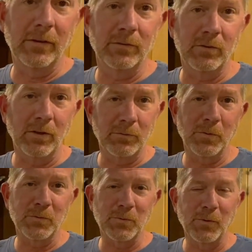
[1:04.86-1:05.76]
She does
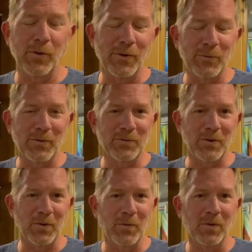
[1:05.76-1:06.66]
most of the laundry,
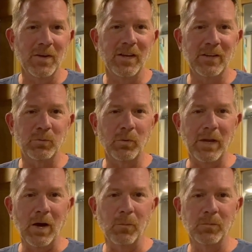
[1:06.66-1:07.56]
so it's really
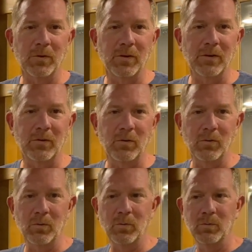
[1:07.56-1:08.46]
helped
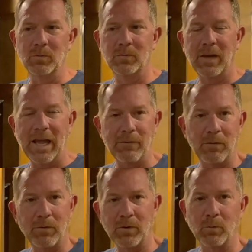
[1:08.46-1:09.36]
to have
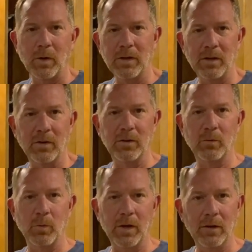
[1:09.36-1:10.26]
everything right here in the
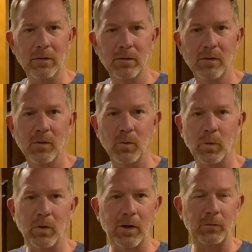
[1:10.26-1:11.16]
rig we
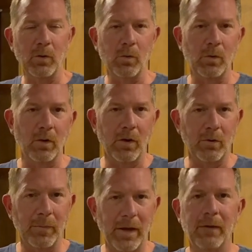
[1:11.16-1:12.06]
don't have to go to a
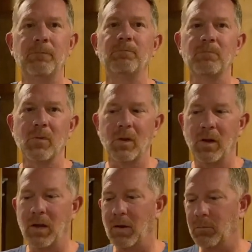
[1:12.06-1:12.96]
laundromat.
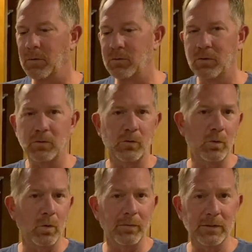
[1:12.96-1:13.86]
Um, it's just the
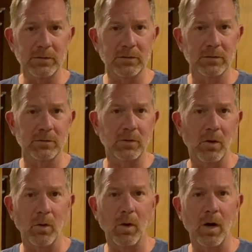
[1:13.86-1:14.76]
two of us,
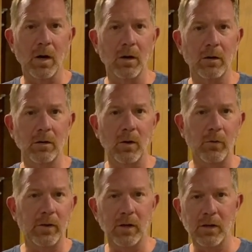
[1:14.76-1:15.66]
so our
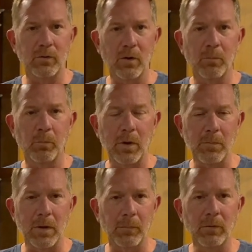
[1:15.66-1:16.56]
clothing needs are pretty
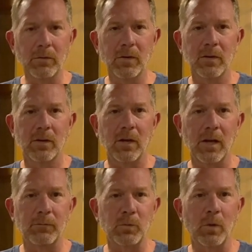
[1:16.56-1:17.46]
minimal. Um,
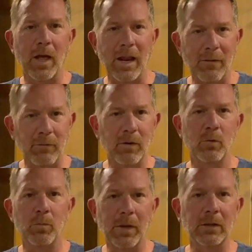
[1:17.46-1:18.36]
so we're not having to do
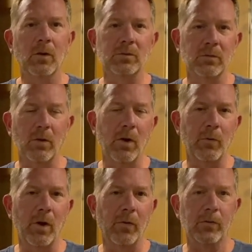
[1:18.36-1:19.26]
big loads of laundry all the